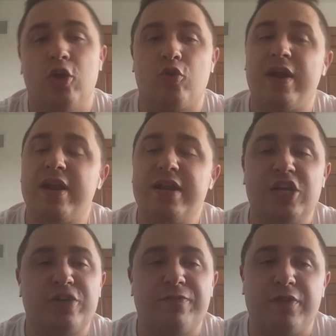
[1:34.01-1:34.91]
Great
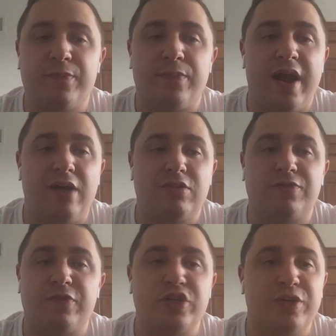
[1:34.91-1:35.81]
addition for the Browns
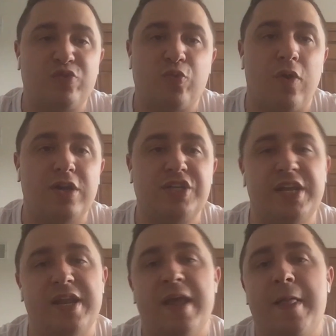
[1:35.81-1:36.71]
for Jim Schwartz,
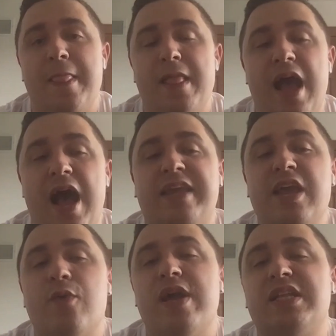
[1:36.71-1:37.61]
and I
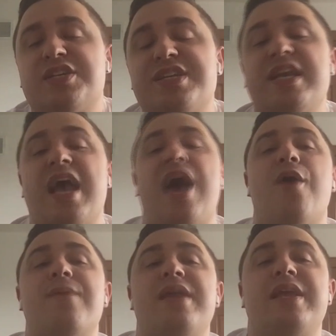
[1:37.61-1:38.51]
can't wait to see how
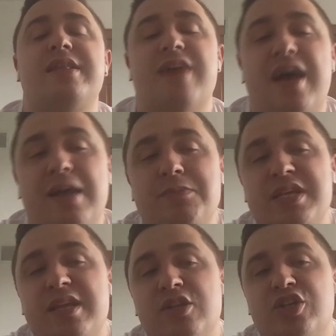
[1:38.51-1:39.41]
many
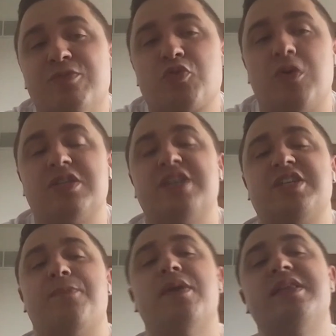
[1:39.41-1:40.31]
times Jim Schwartz likes
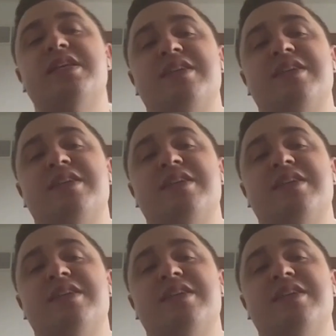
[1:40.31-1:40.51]
to put these